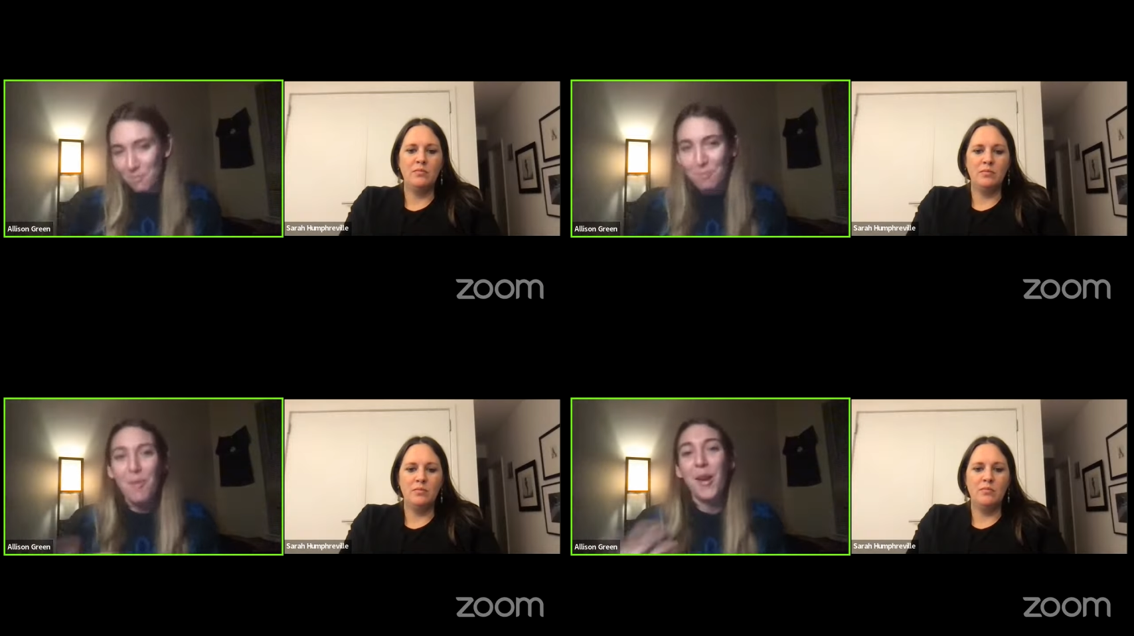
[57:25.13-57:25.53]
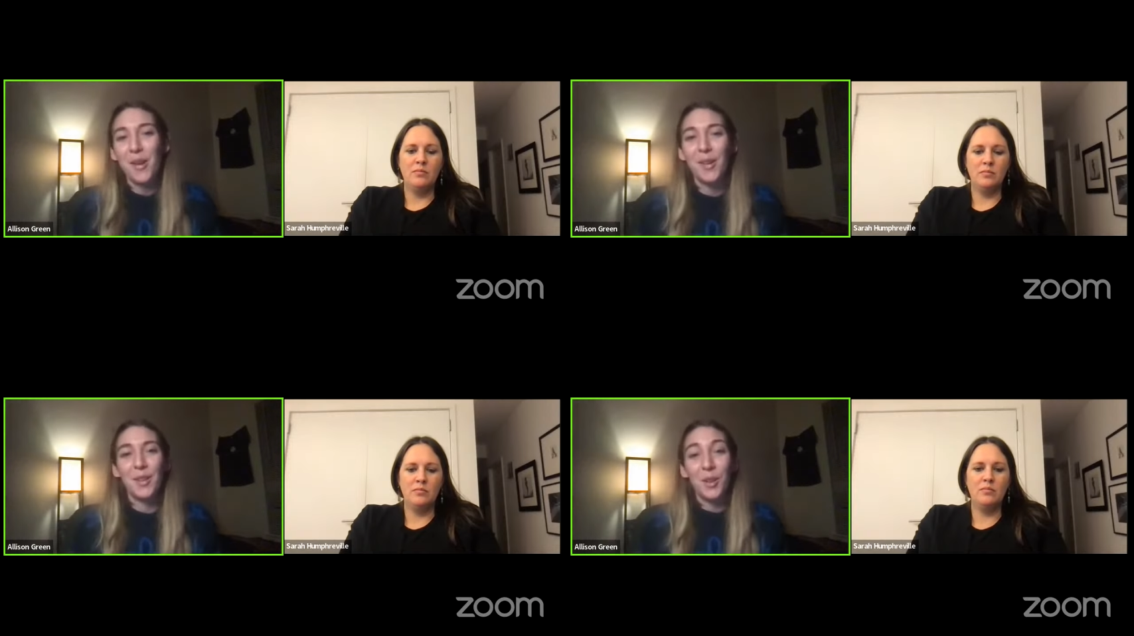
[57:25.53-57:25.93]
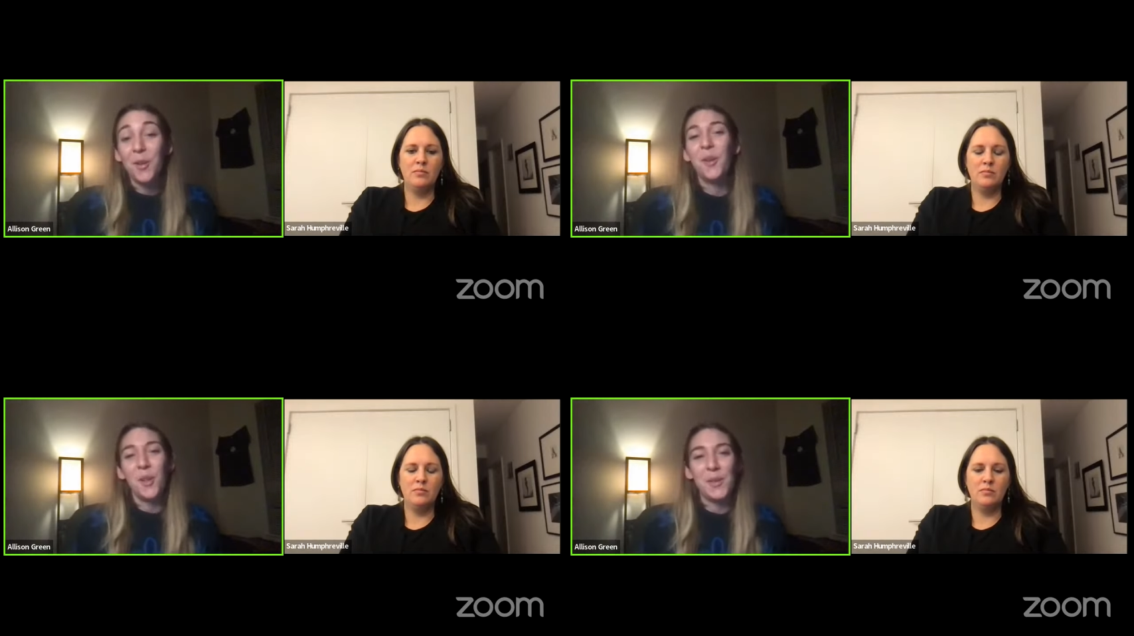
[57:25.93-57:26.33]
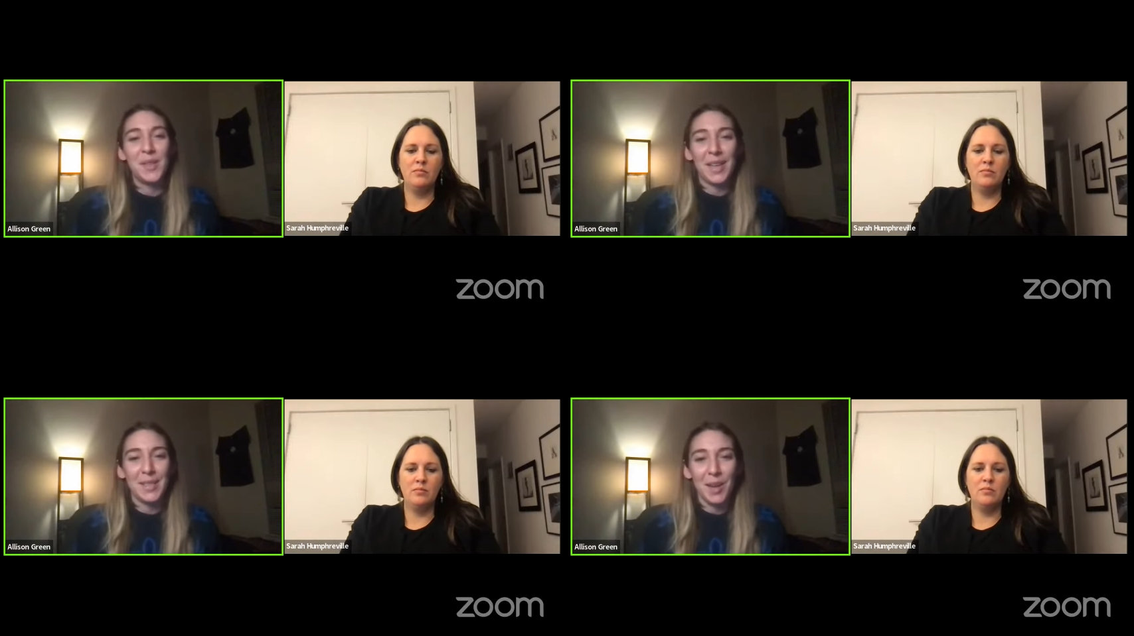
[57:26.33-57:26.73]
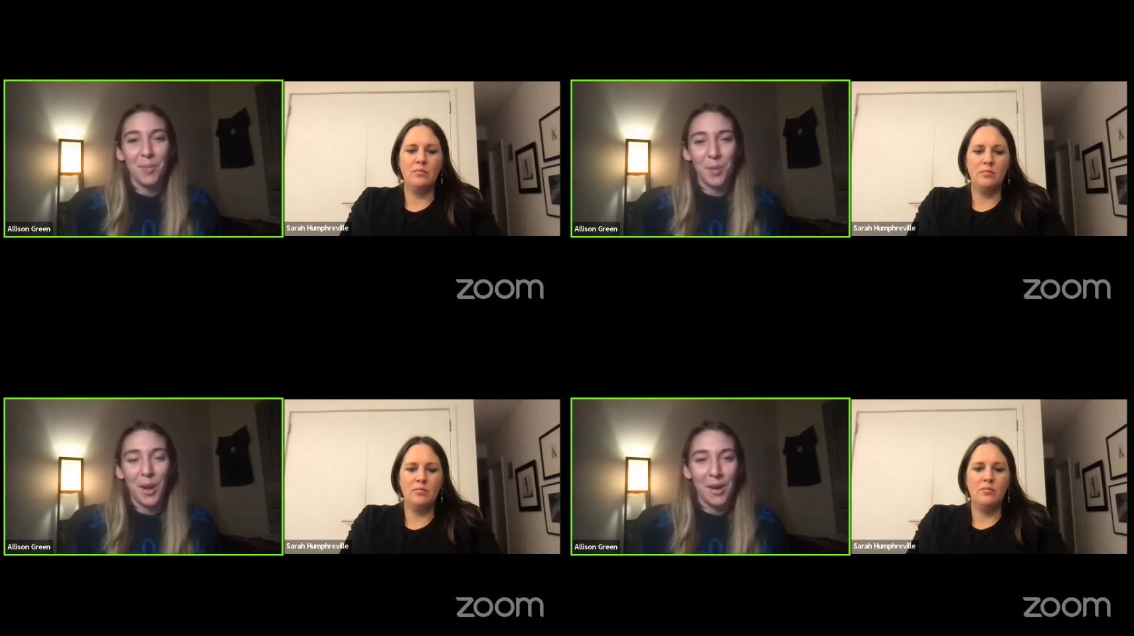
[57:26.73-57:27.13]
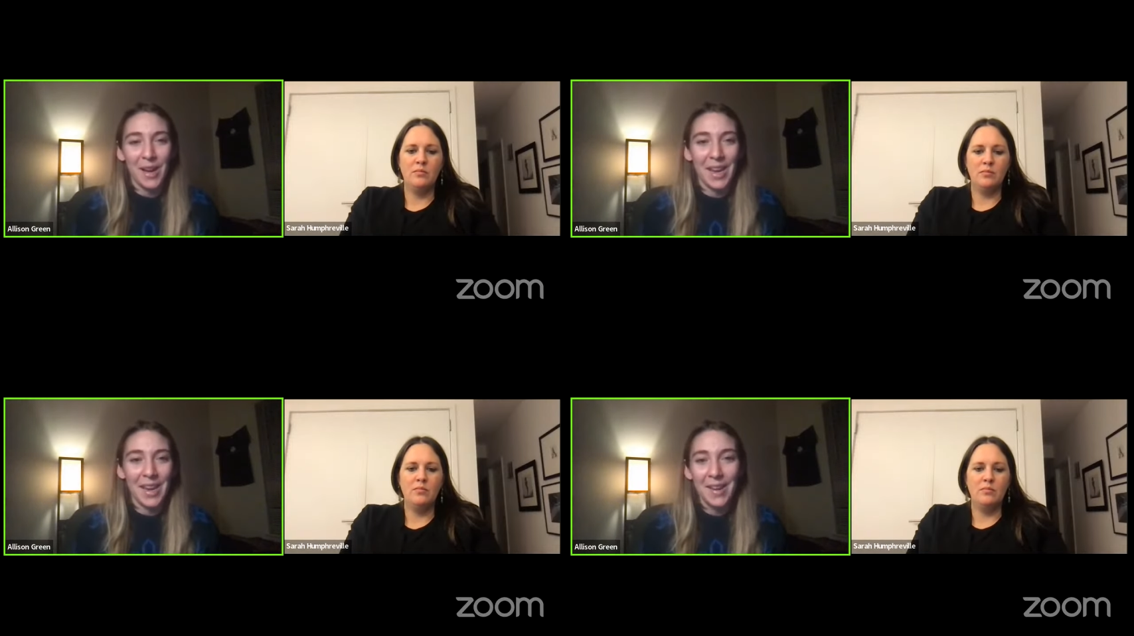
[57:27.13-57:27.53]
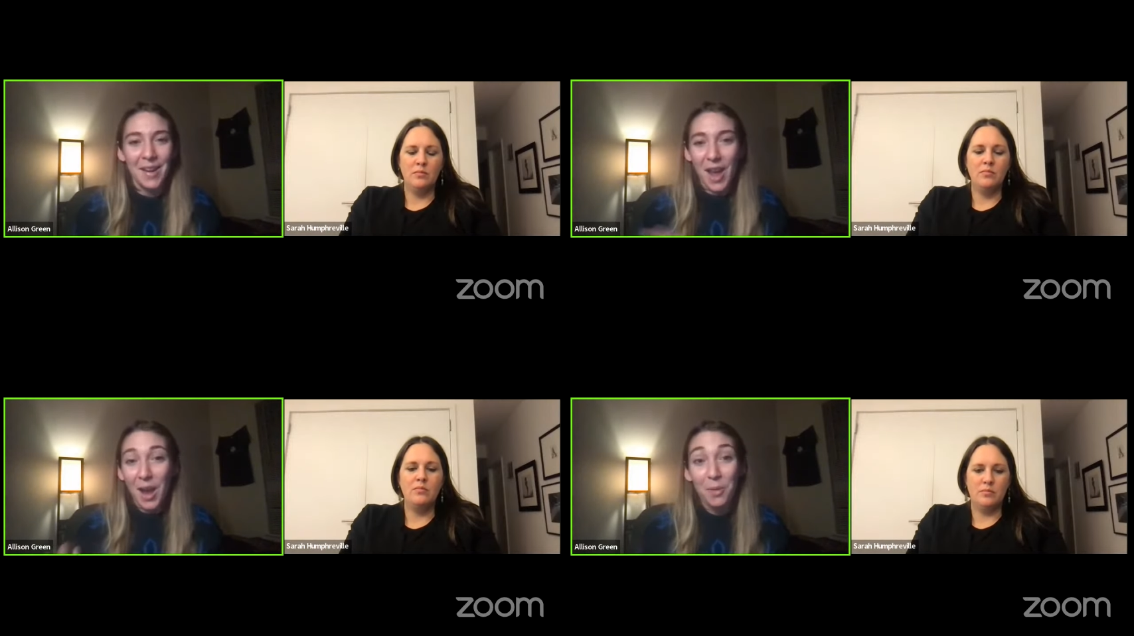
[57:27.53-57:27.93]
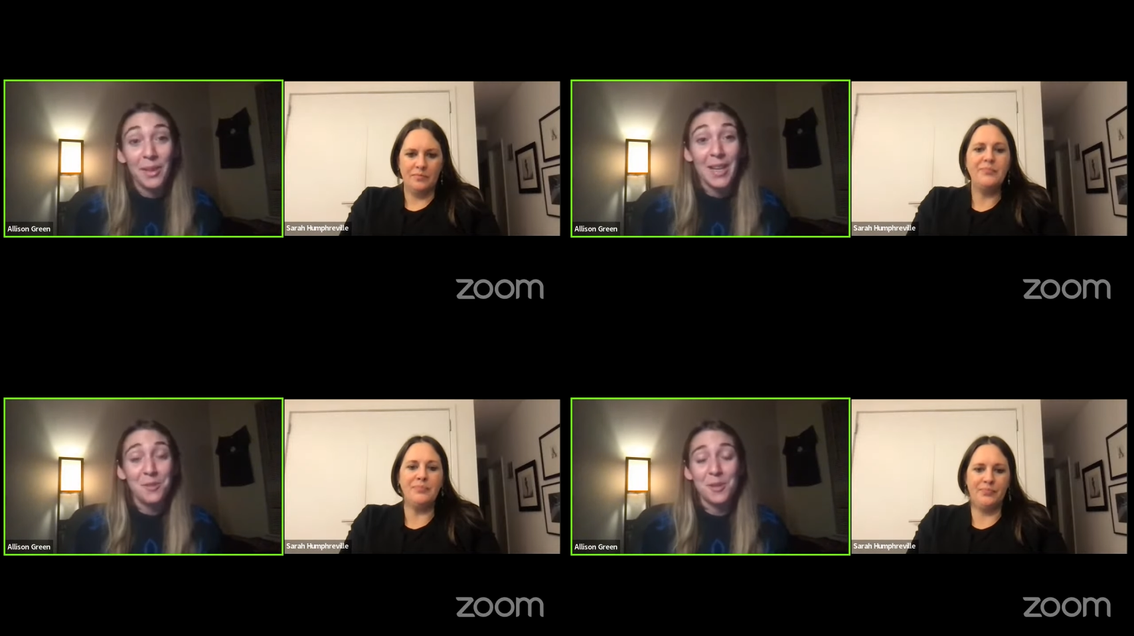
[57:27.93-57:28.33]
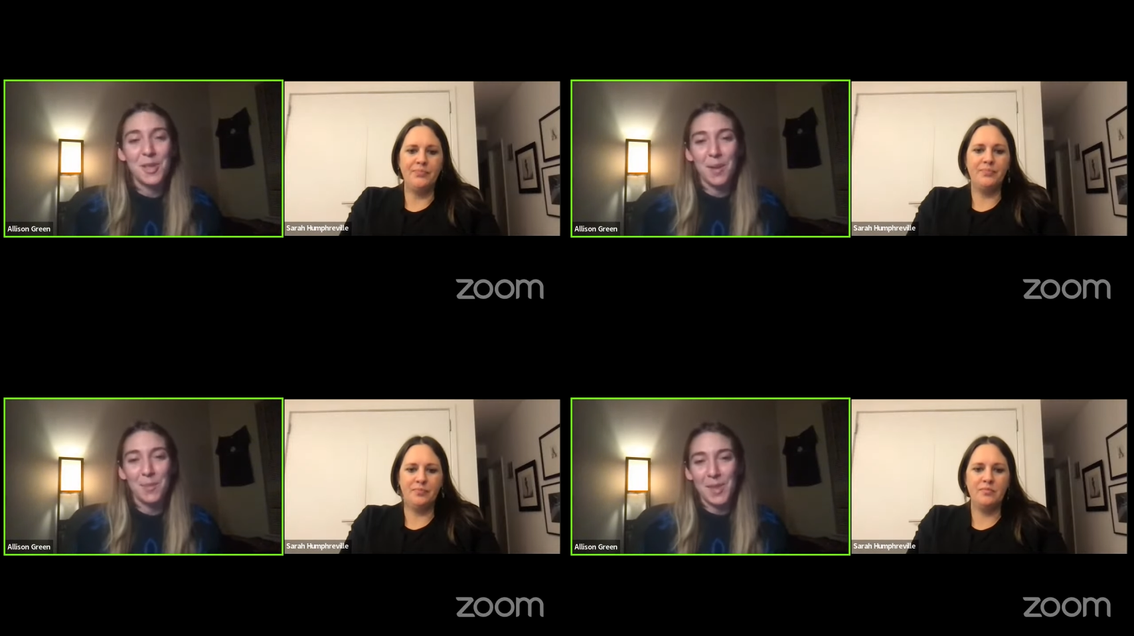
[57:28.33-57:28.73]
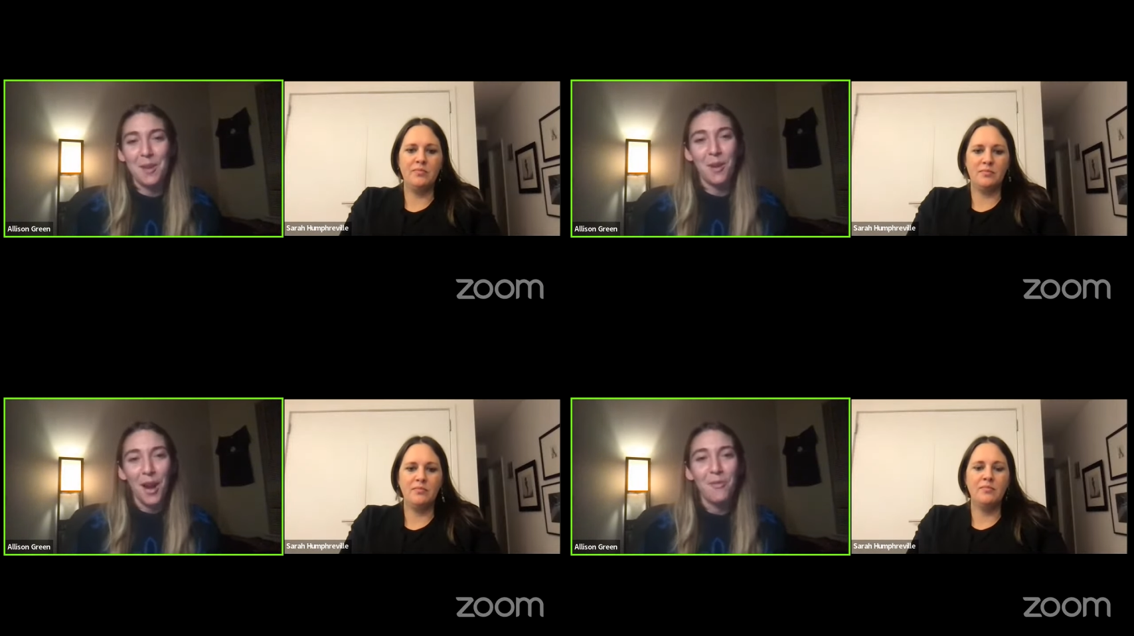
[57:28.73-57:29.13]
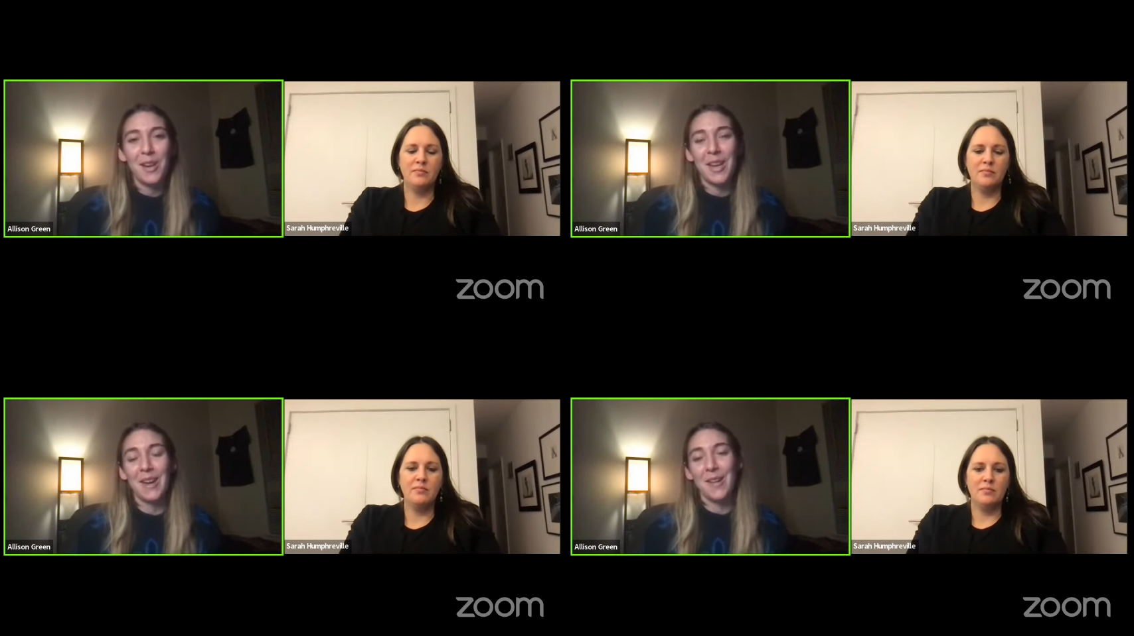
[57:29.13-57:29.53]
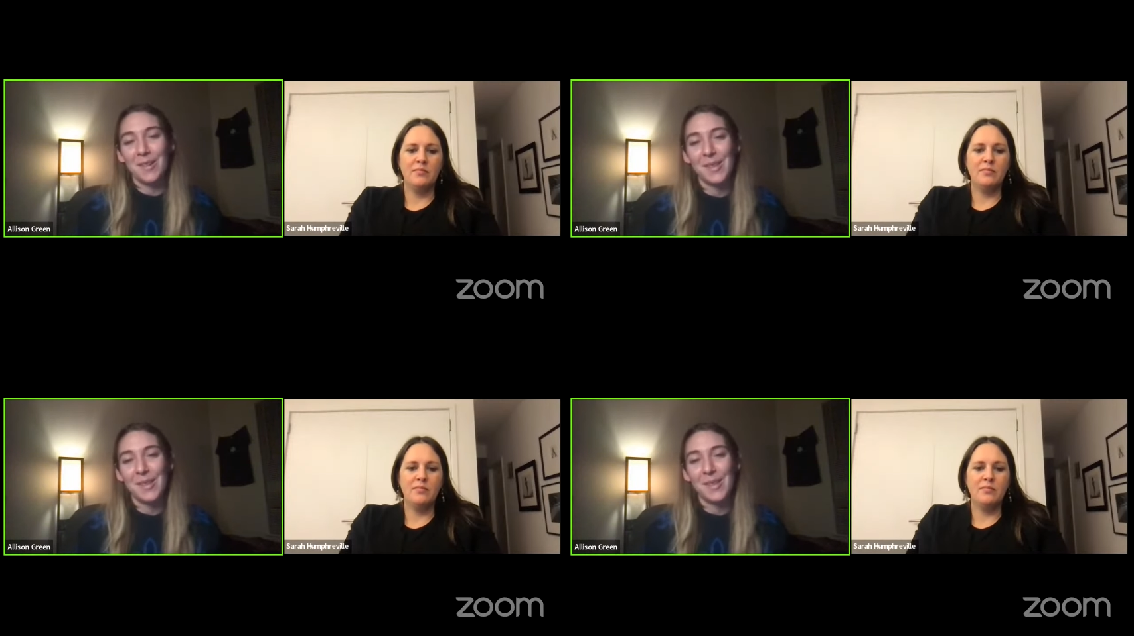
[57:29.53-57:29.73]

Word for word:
Speaker 1: modern, close to contemporary uh, relationships that you're covering here.